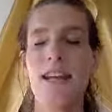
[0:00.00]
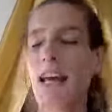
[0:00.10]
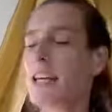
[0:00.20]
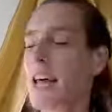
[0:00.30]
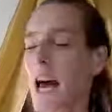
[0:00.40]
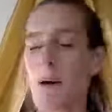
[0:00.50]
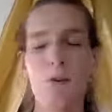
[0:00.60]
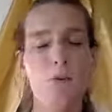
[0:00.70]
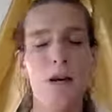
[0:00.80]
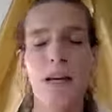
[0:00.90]
let it
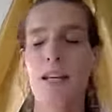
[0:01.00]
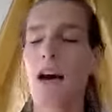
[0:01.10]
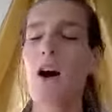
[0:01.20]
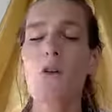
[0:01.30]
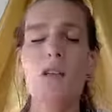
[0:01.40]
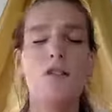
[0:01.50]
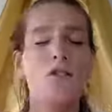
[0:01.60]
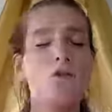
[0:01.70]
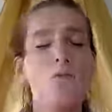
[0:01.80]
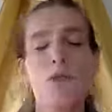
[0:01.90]
happen right now, this
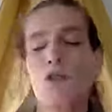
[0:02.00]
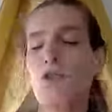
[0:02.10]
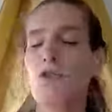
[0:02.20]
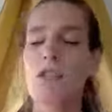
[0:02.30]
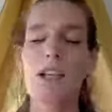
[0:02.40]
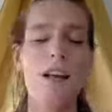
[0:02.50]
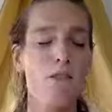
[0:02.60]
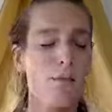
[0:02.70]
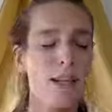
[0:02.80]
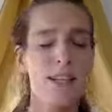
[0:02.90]
super juicy
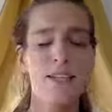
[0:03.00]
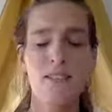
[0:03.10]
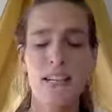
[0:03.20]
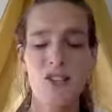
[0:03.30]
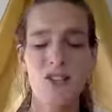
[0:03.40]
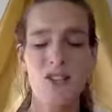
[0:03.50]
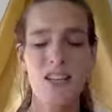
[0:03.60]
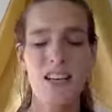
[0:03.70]
lovemaking session.